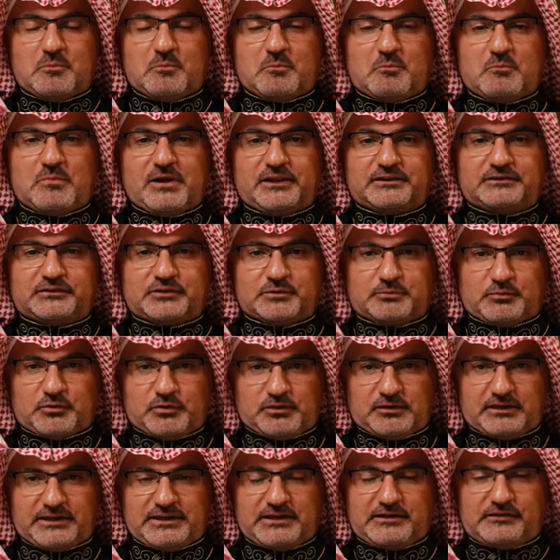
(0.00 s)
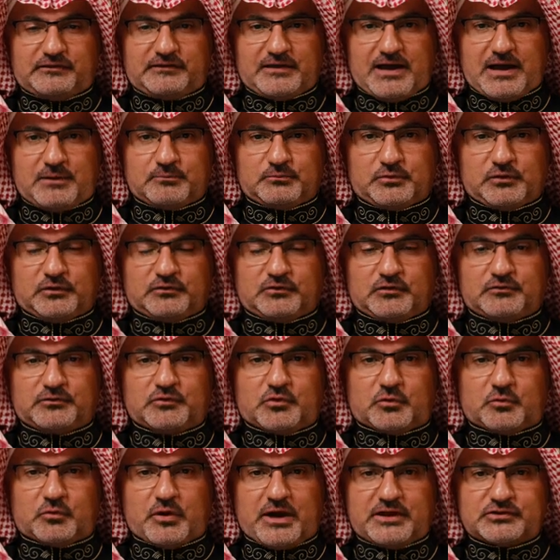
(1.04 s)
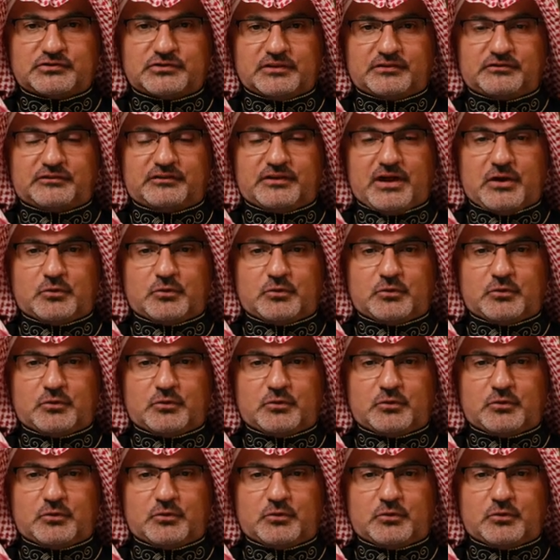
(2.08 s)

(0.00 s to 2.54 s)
multiple examples of corrections